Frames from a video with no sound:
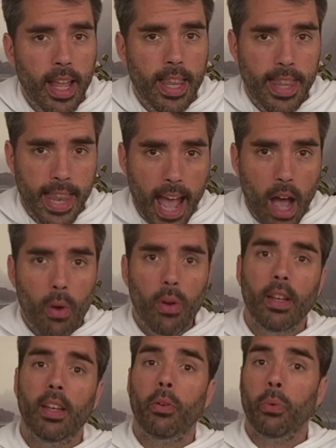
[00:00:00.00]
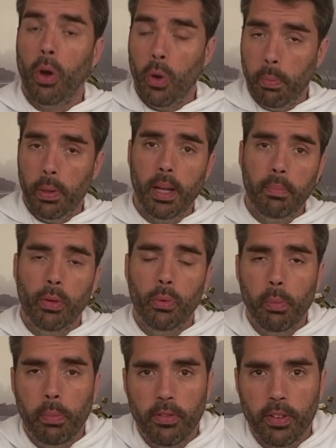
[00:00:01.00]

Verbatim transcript: Now they open up the Rupert